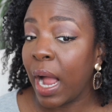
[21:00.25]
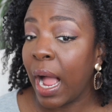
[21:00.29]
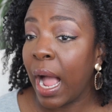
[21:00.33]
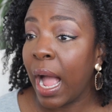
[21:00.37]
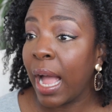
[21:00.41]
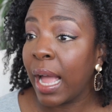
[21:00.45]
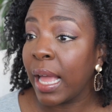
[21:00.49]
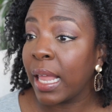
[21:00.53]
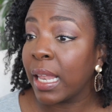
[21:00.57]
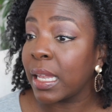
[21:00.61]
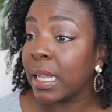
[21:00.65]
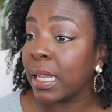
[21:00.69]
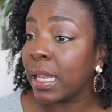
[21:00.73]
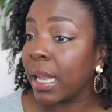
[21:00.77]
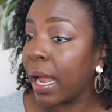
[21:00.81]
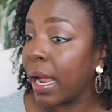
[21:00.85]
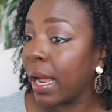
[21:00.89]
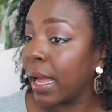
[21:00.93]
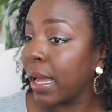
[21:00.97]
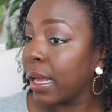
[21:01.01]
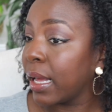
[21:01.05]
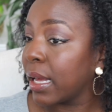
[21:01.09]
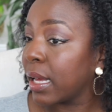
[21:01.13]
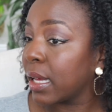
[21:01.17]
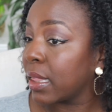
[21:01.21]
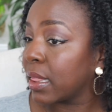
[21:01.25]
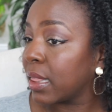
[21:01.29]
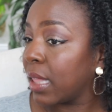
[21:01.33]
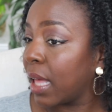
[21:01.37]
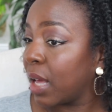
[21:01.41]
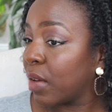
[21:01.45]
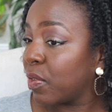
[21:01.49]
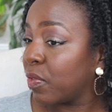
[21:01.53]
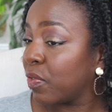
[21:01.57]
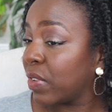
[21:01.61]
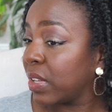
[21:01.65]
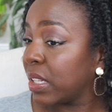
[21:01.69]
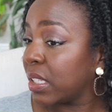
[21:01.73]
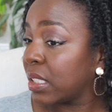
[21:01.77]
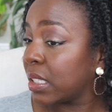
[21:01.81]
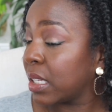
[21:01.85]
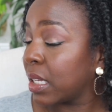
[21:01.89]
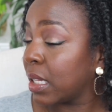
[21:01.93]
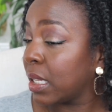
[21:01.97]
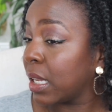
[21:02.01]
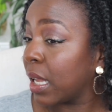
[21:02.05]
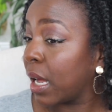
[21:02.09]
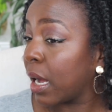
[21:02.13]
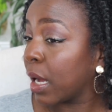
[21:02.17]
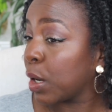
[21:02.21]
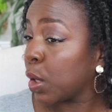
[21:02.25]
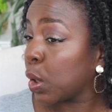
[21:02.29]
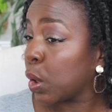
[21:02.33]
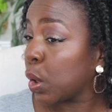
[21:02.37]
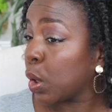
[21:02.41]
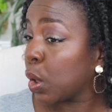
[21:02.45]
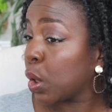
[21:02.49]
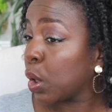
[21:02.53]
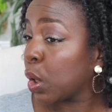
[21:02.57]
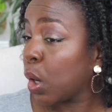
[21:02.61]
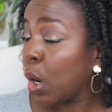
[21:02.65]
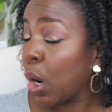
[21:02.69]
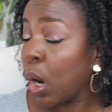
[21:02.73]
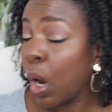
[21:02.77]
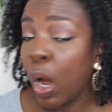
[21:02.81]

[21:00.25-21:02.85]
I like that Fenty liner.